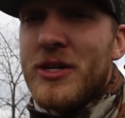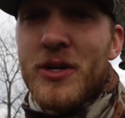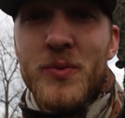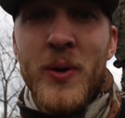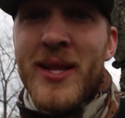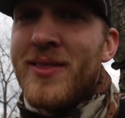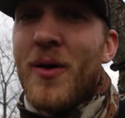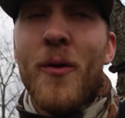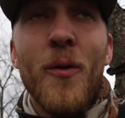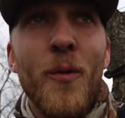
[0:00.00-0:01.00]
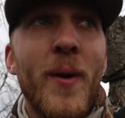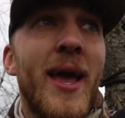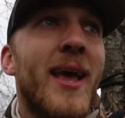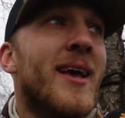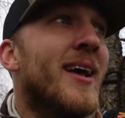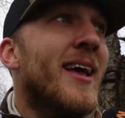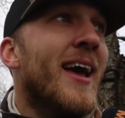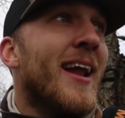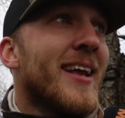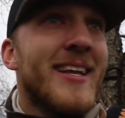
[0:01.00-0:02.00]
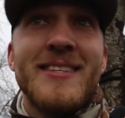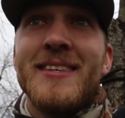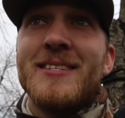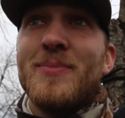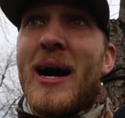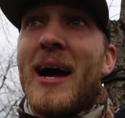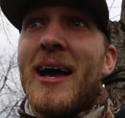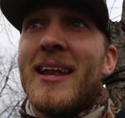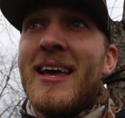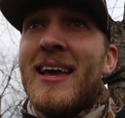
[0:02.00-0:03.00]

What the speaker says: Good wind the whole way. And I get to the spot,